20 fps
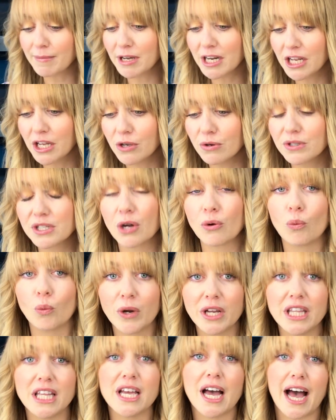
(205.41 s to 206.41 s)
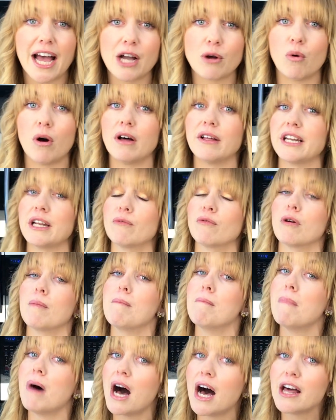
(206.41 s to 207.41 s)
gonna use a really high-quality
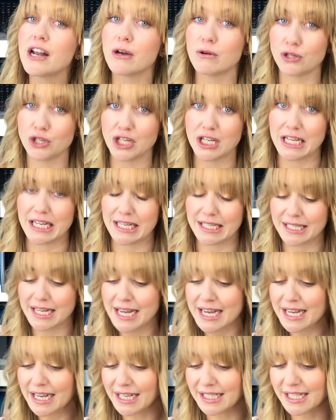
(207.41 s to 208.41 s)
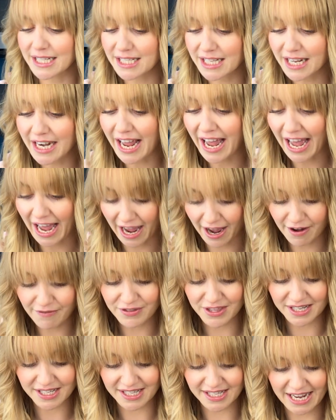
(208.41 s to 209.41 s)
Romano cheese because it's gonna have
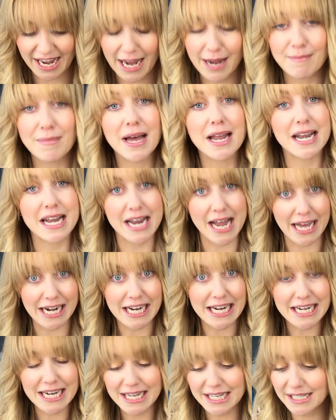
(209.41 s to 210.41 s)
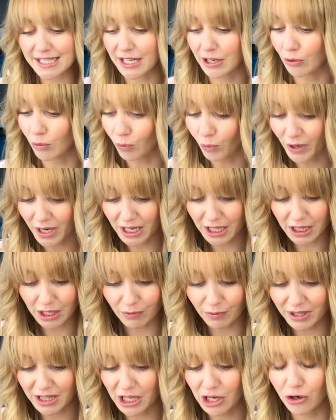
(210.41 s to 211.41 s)
the same nuttiness and a really,
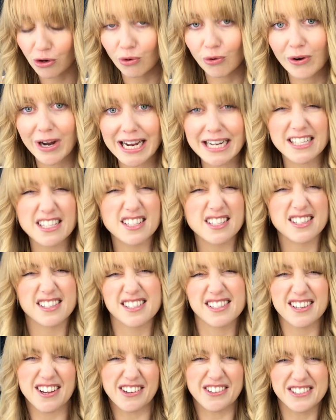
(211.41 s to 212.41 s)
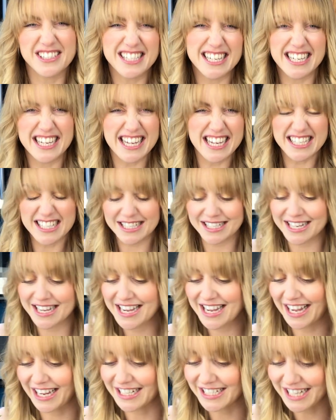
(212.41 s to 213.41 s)
really great saltiness
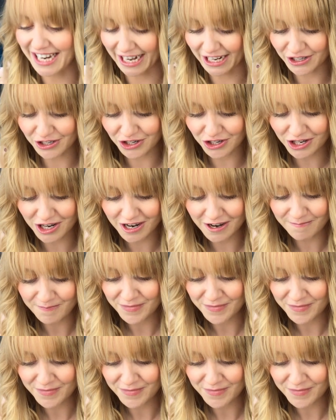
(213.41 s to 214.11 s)
and texture.